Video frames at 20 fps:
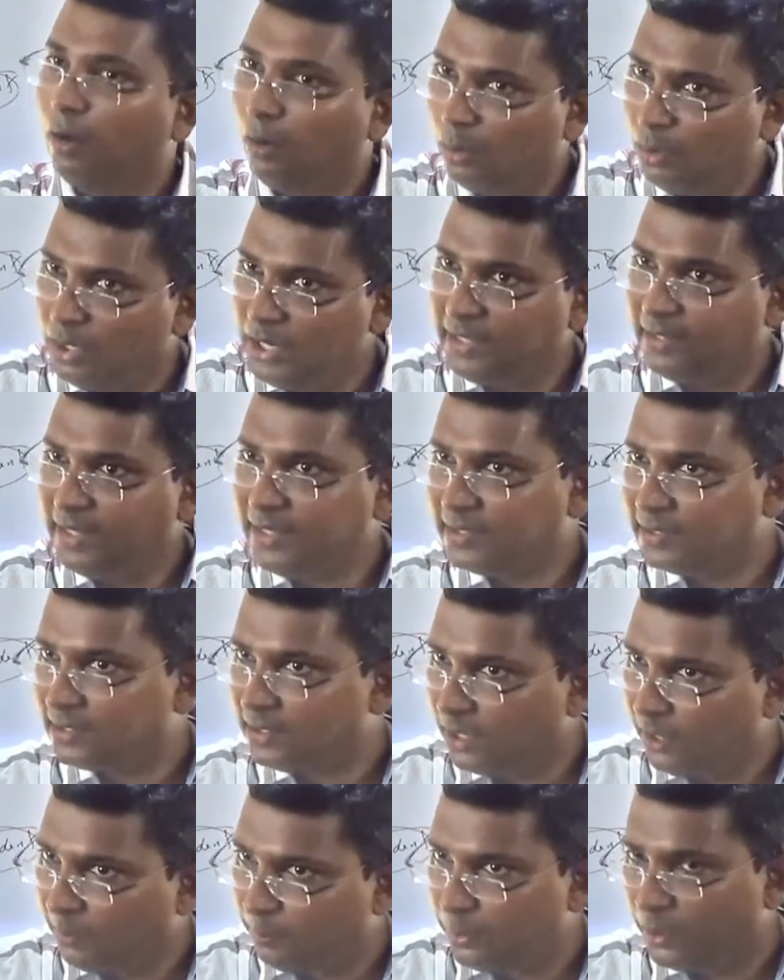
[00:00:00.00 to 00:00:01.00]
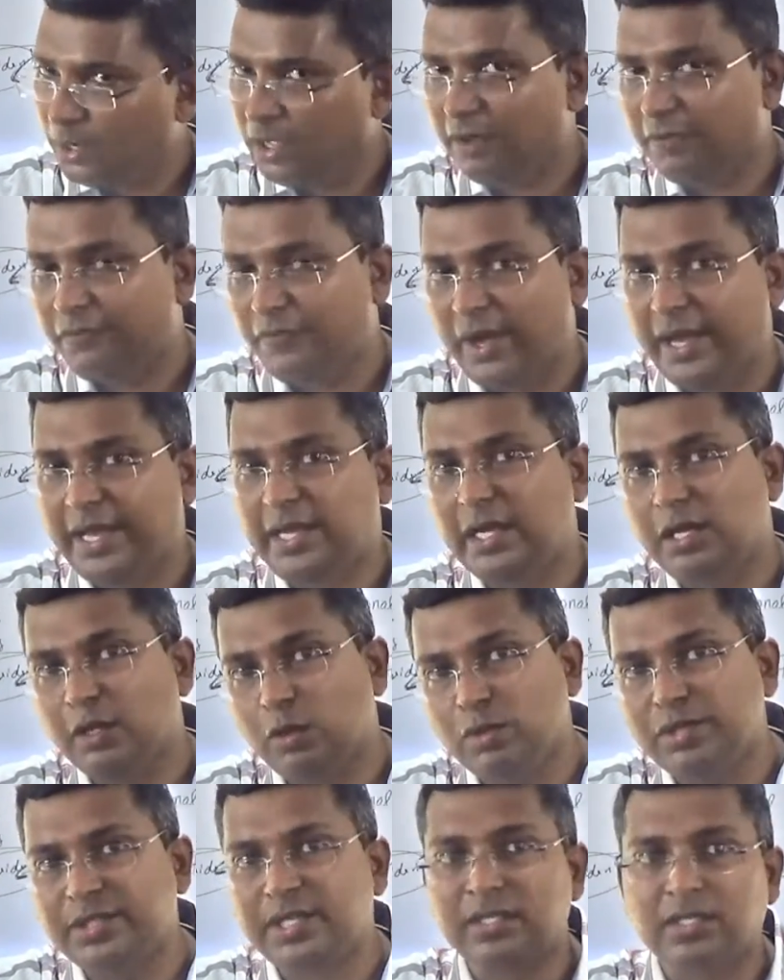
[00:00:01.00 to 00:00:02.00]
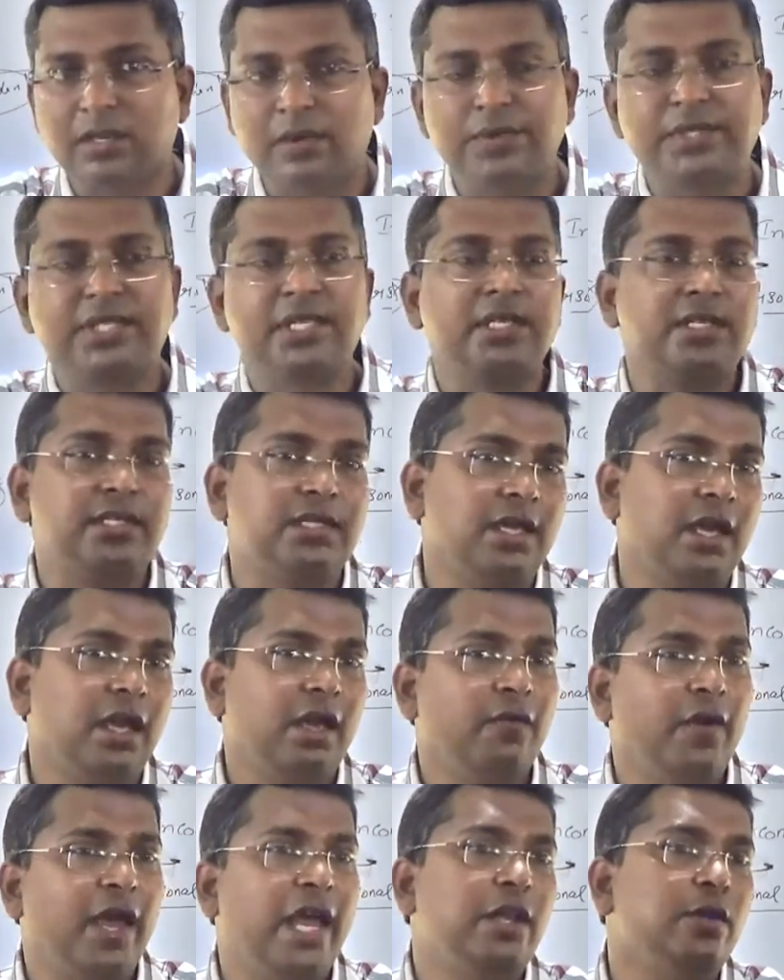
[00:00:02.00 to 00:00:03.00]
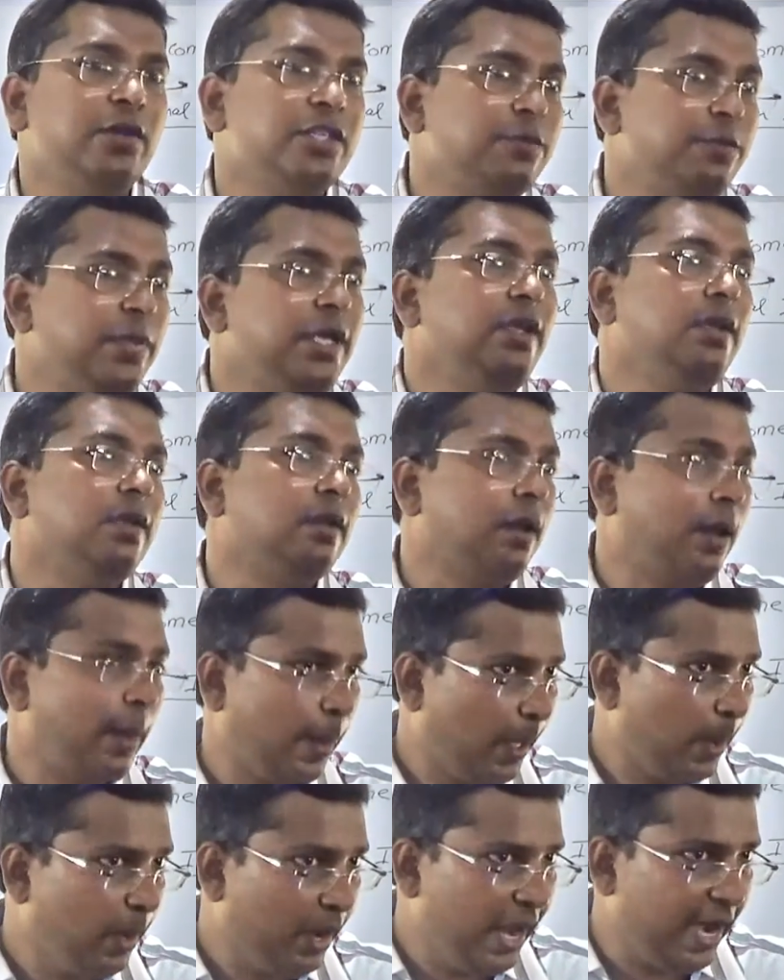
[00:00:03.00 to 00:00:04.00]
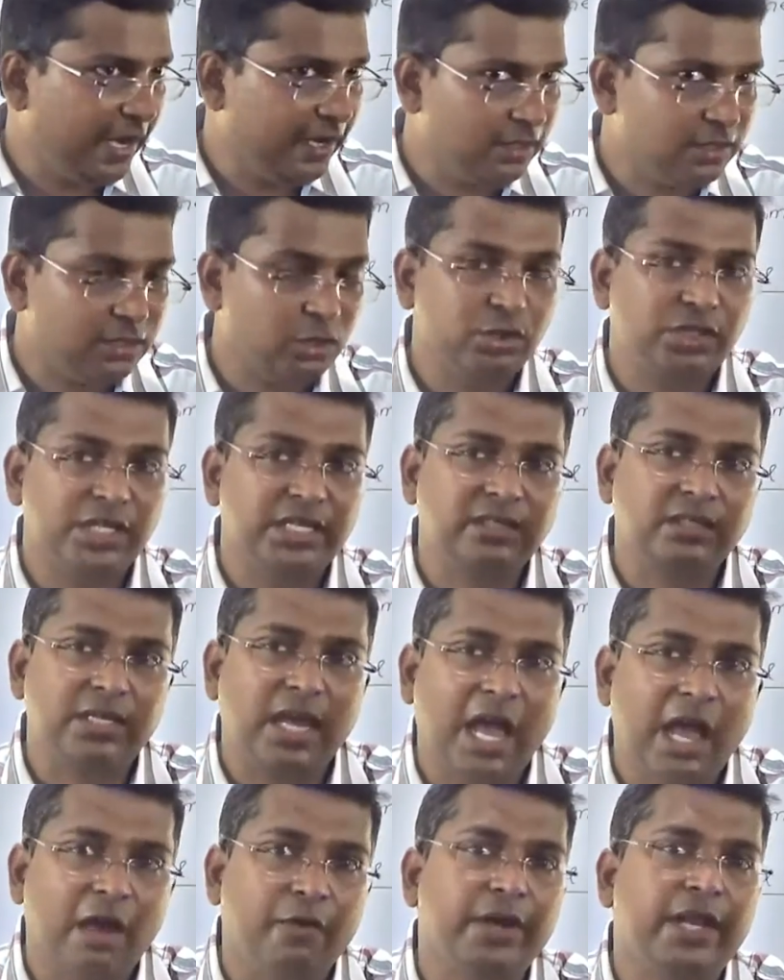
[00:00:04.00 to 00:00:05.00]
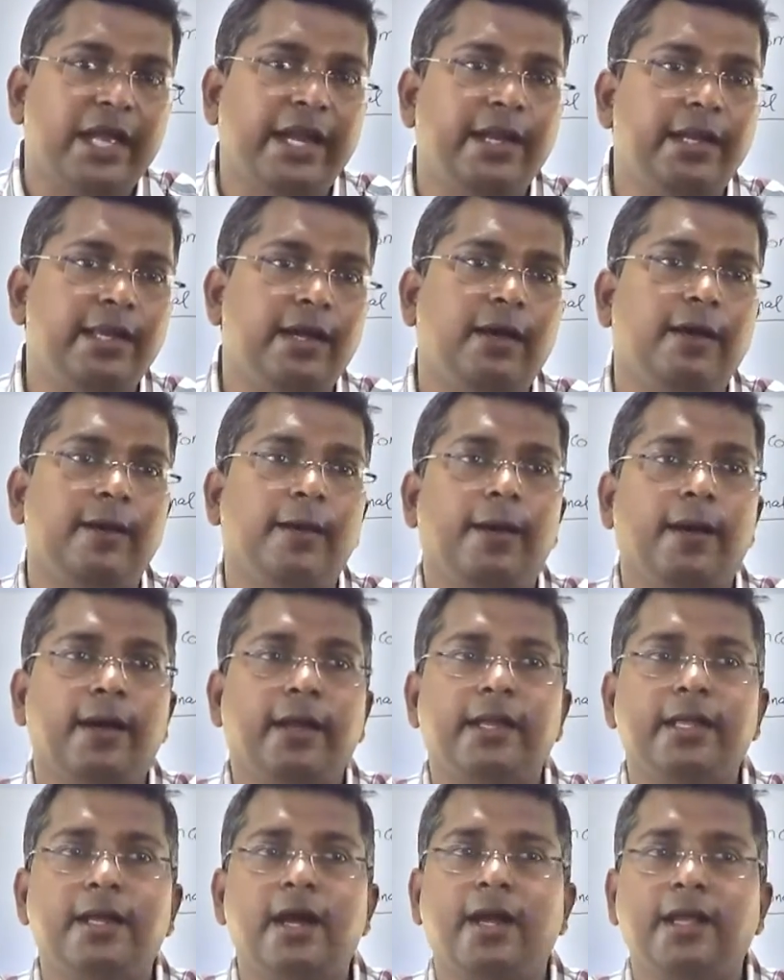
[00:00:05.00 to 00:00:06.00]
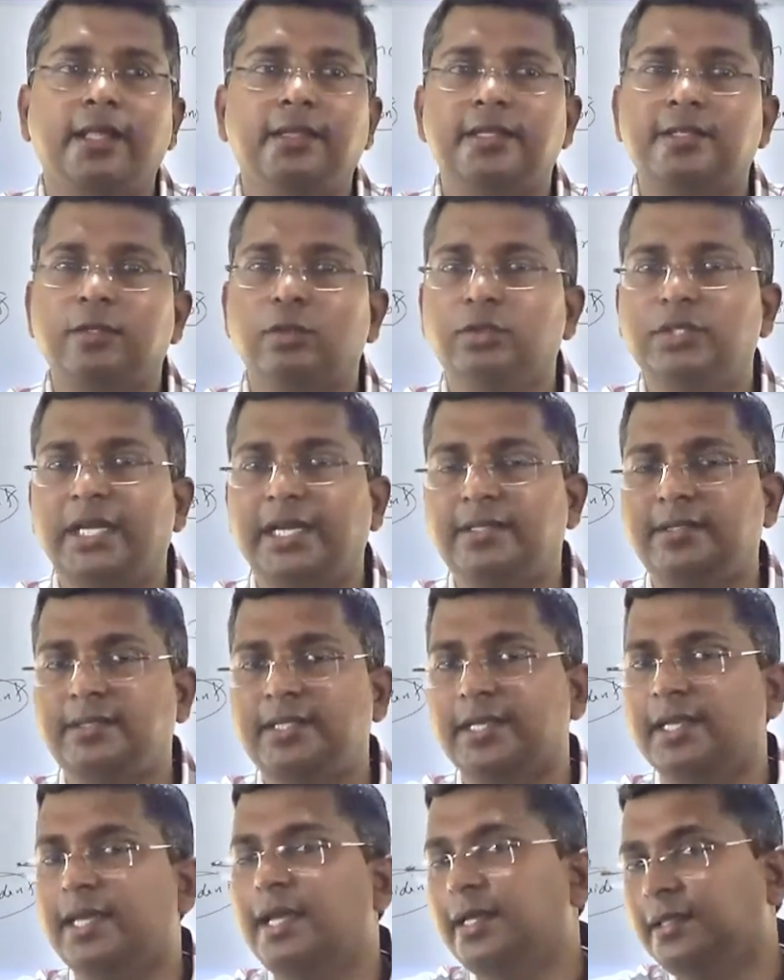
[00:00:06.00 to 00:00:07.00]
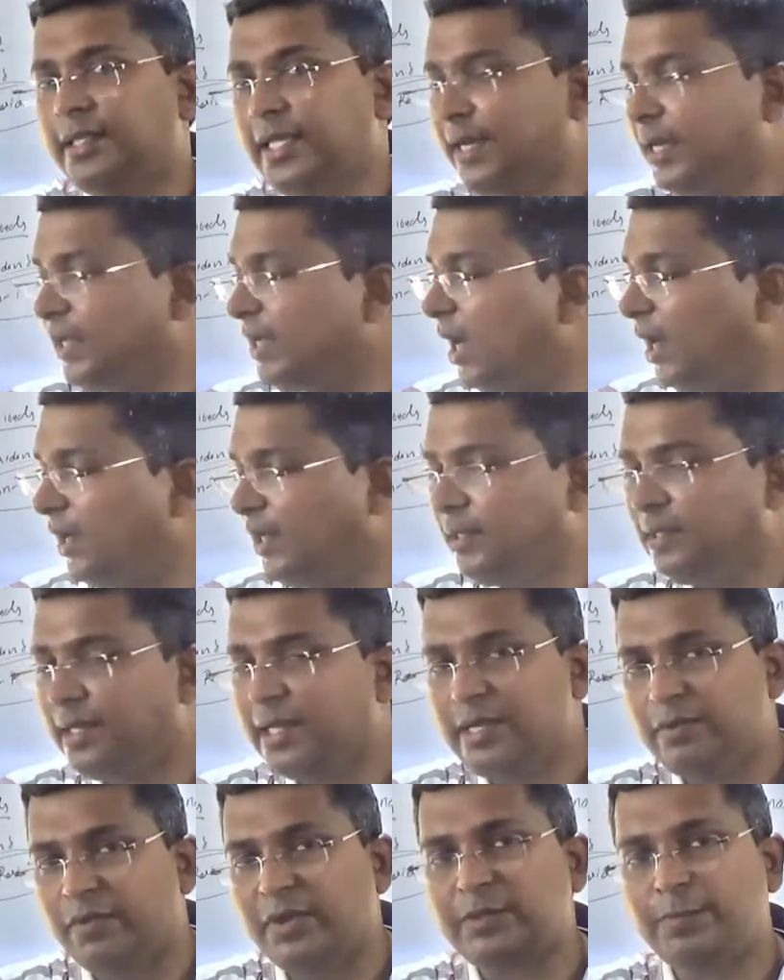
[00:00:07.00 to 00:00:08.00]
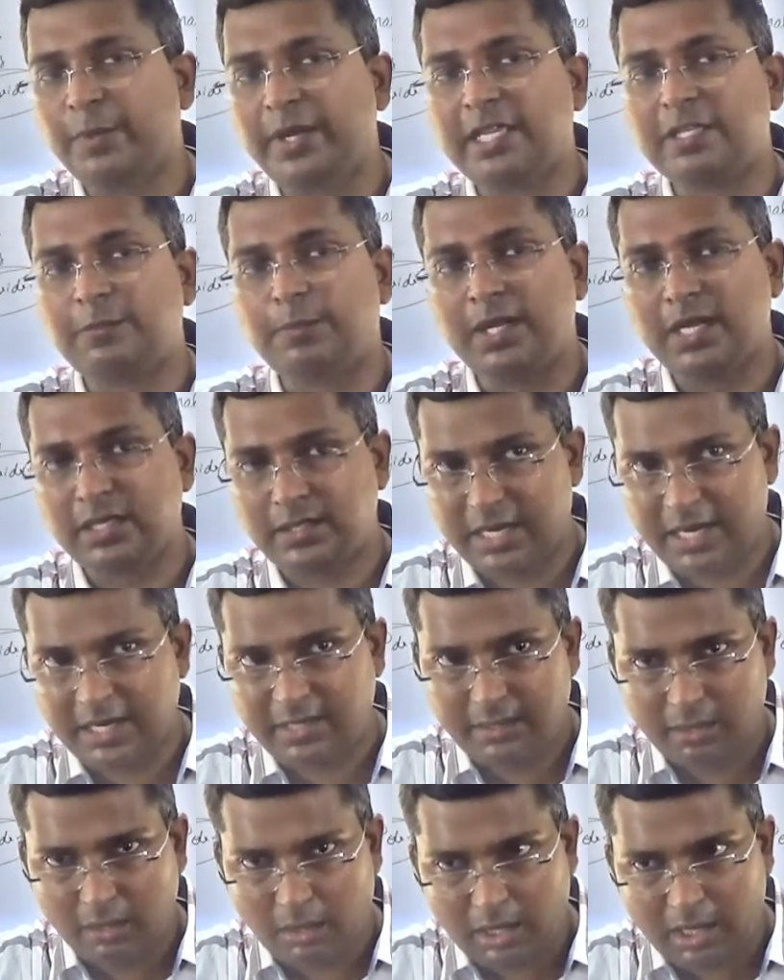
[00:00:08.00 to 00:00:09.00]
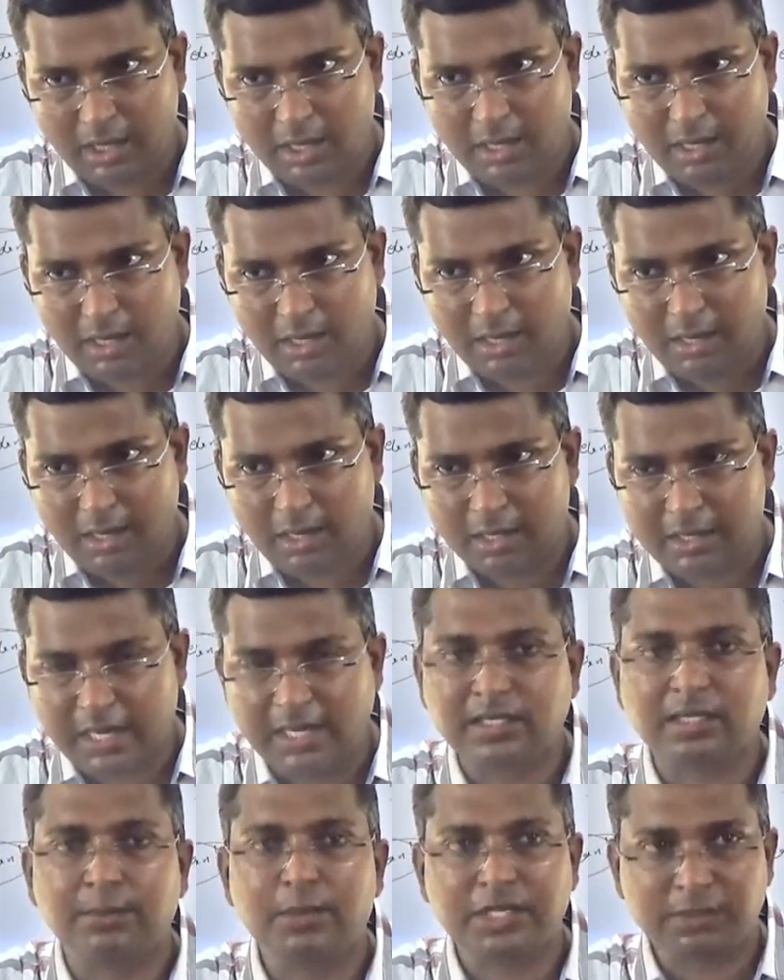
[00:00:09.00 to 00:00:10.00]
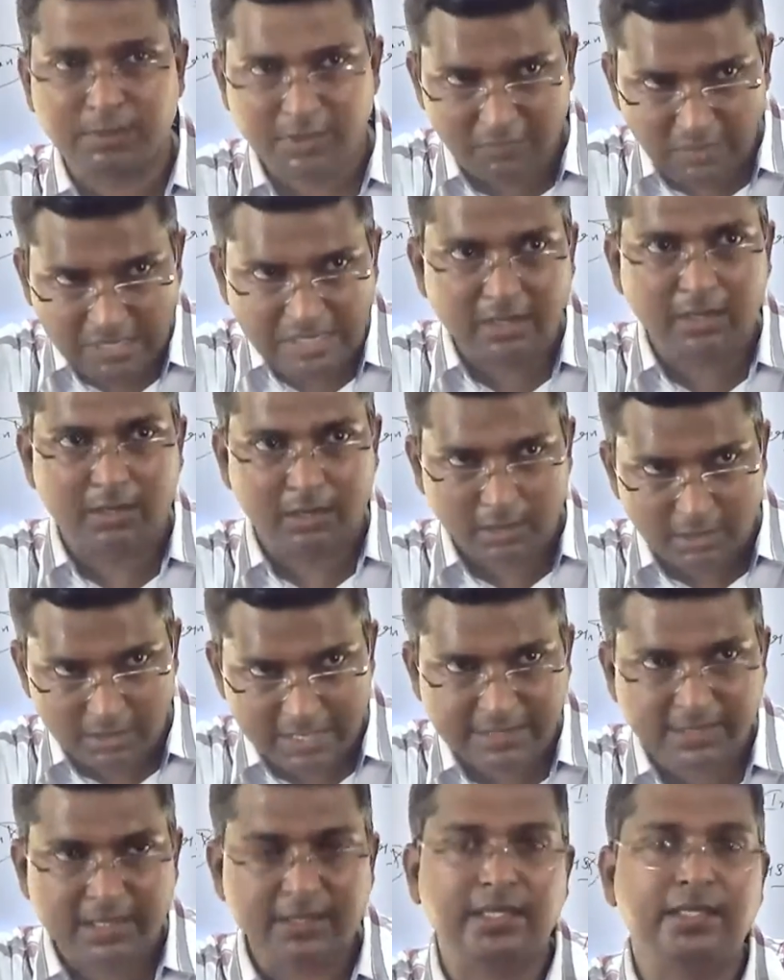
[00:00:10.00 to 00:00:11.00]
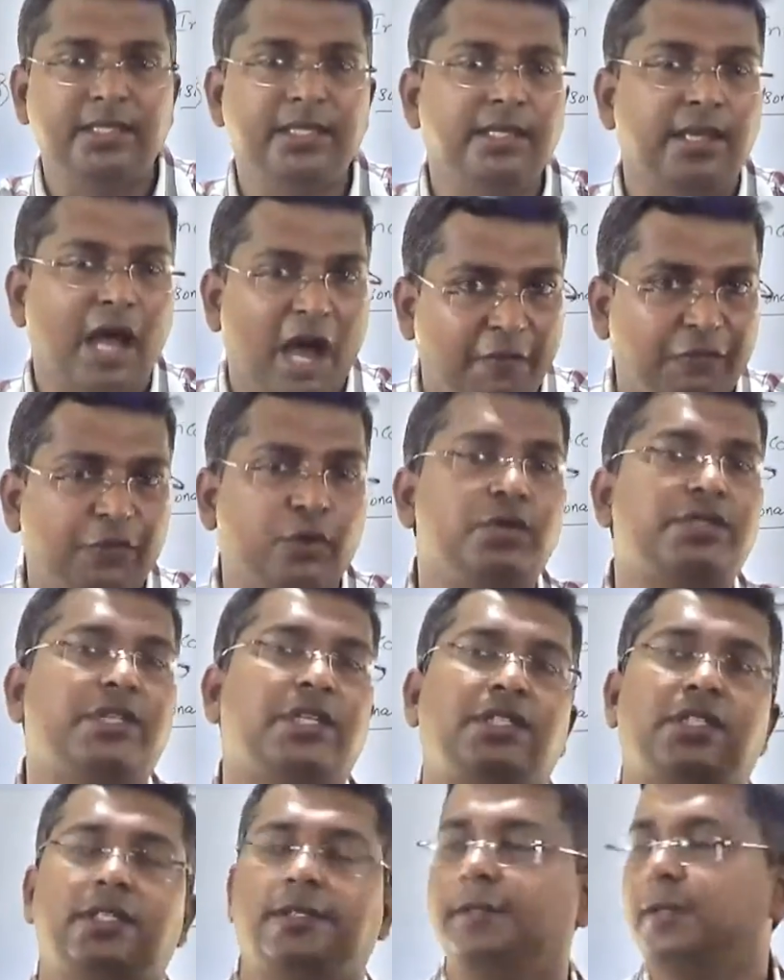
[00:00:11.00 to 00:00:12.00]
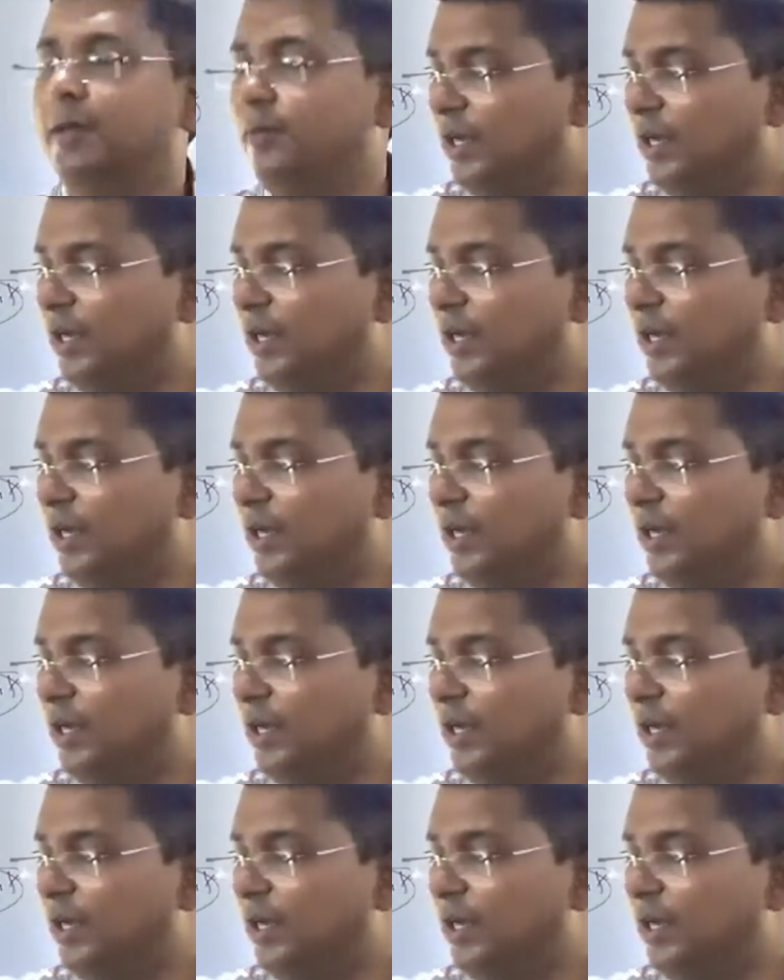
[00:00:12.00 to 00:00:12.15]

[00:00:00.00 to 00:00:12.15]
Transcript: only this uh, uh, final goods and services value has been added. So just have an idea regarding this. So that's thing. Then regarding the investment expenditure and uh, consumption expenditure, we'll discuss in the afternoon session.